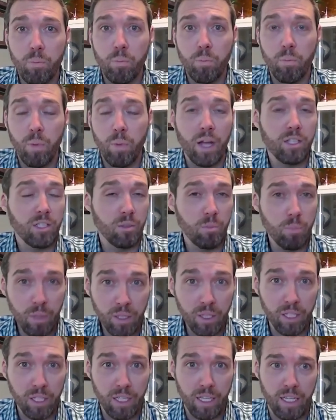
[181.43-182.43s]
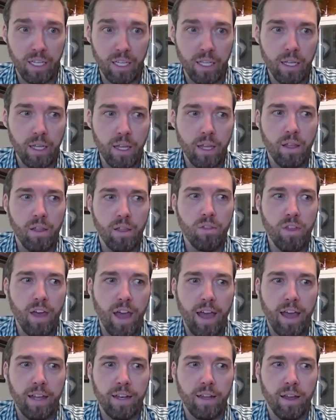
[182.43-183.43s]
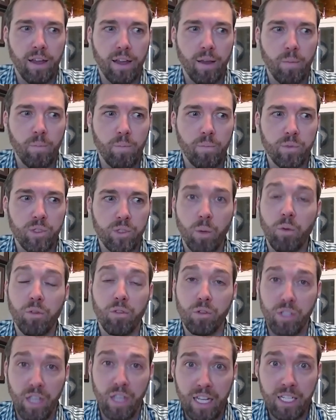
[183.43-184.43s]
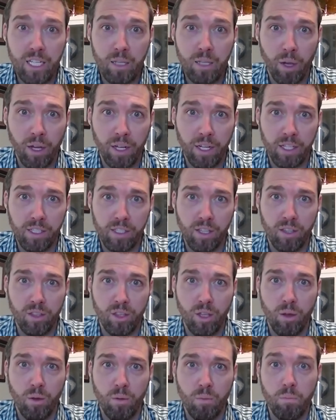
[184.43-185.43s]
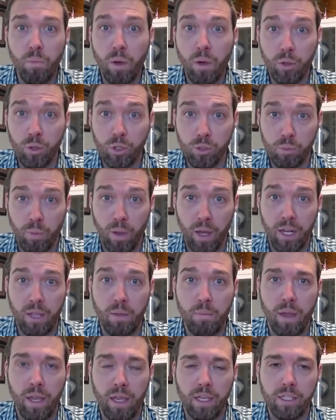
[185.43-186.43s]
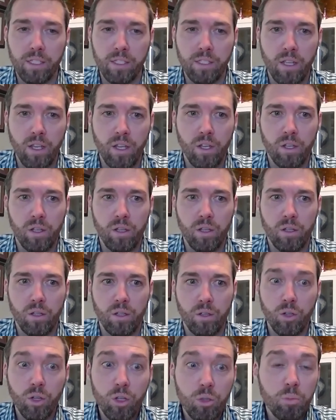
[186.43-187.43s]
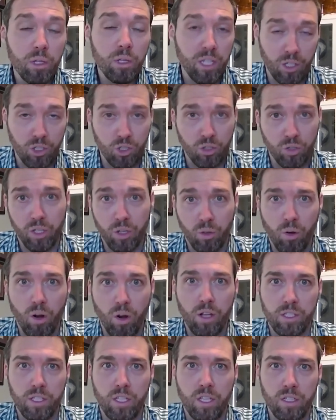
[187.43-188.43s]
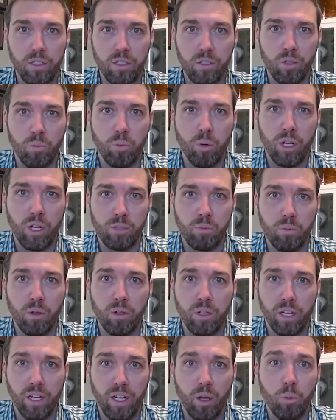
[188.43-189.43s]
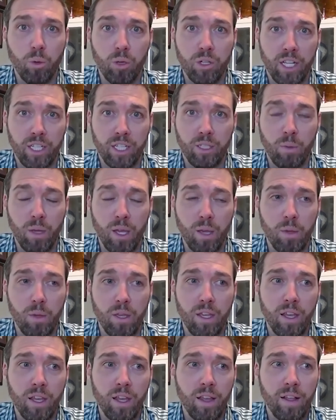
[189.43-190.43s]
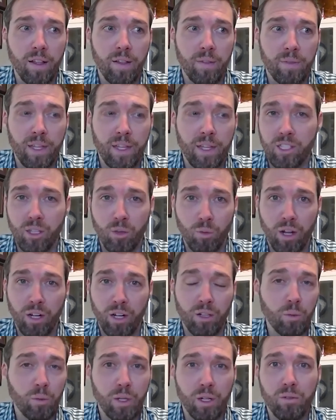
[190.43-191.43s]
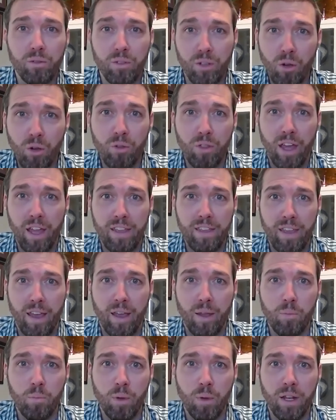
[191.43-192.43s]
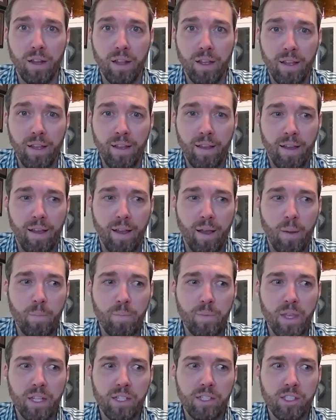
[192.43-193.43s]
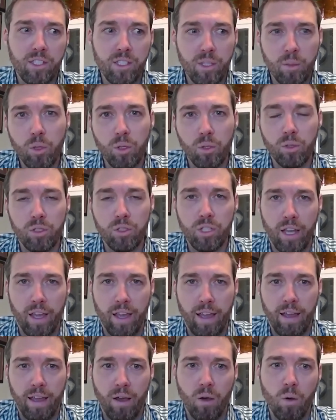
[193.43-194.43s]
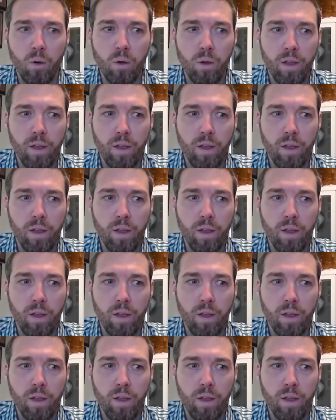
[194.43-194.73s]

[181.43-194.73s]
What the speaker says: possibility that some of those antibodies that the mother's body makes could potentially cross into breast milk and help protect a baby. That's theoretical. We don't know that yet, but it's similar to how